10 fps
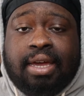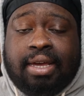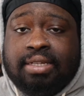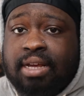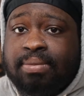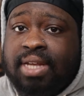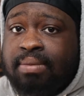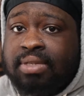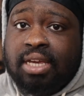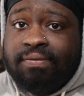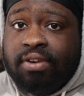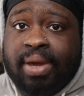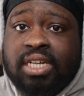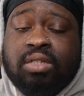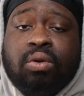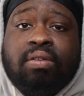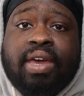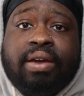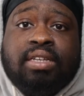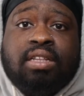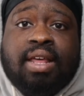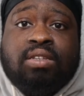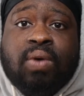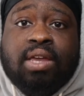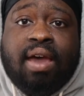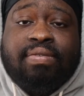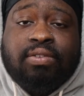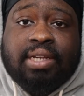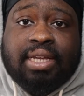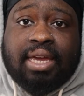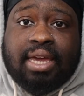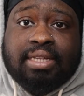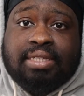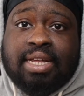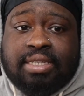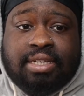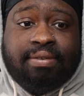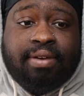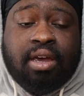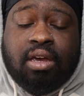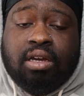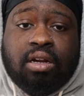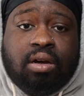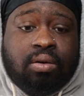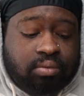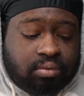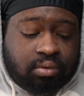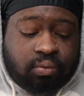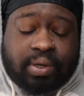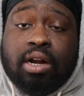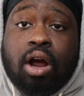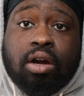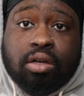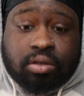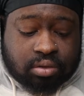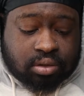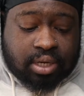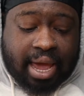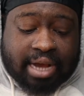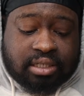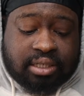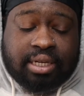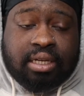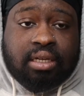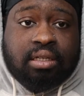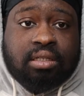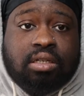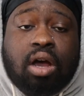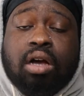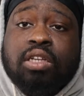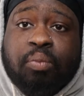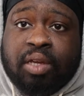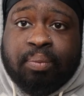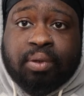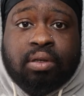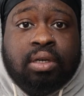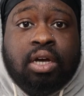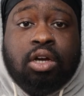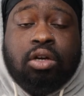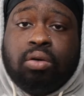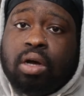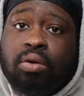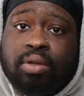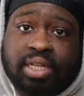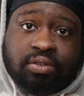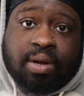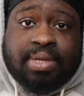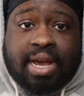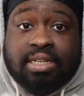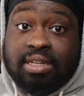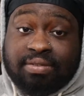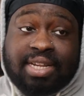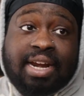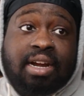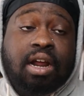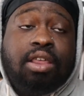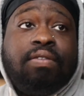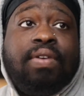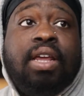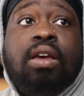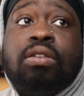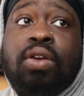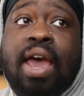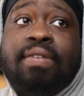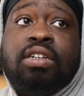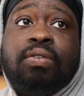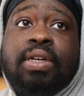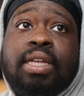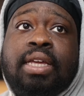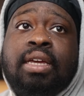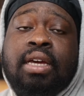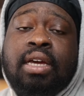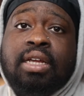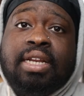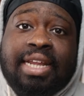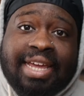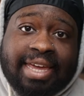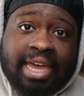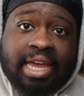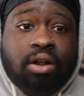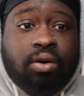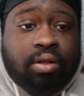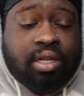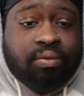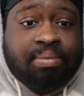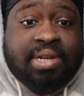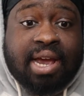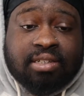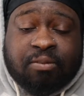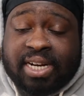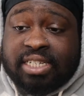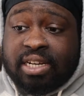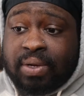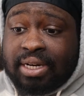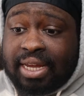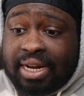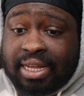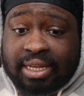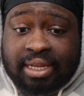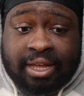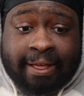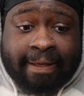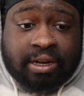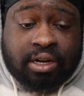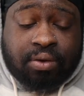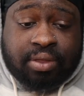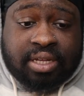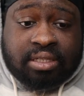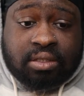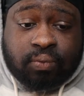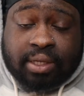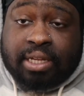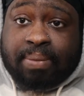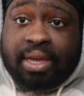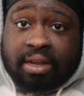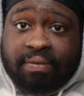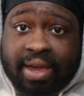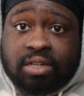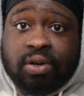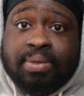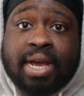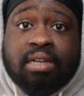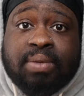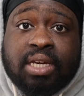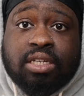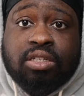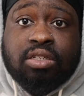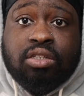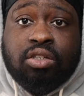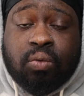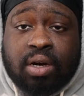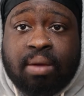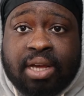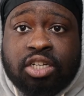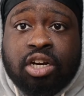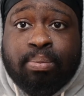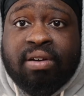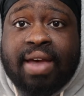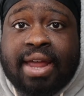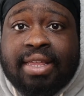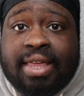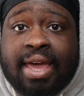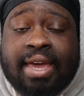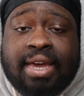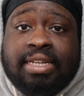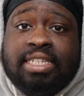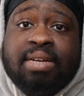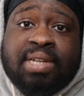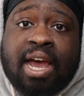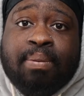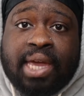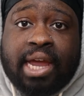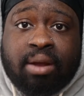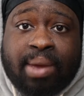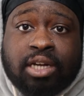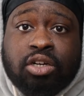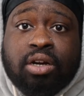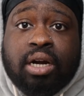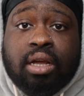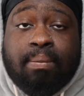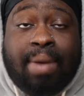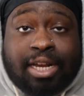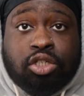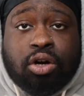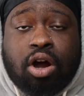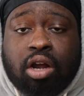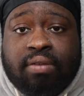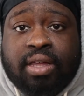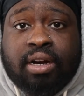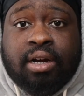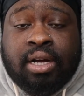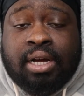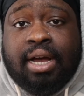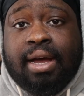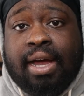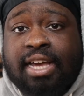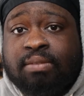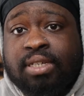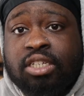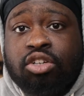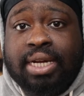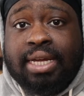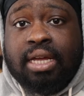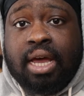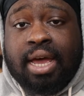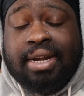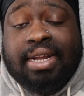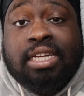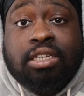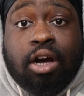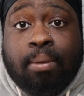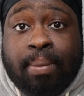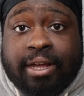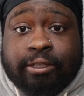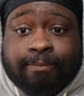and sometimes the information will vary, so that's why you have to really get extensive, you know, read articles, actually talk to people who own these reptiles. As I've stated in other videos, you have to really dig in on the reptiles, especially when getting, you know, these really big advanced reptiles, because you want to make sure you're providing that tip-top care, make sure all of their husbandry needs are met.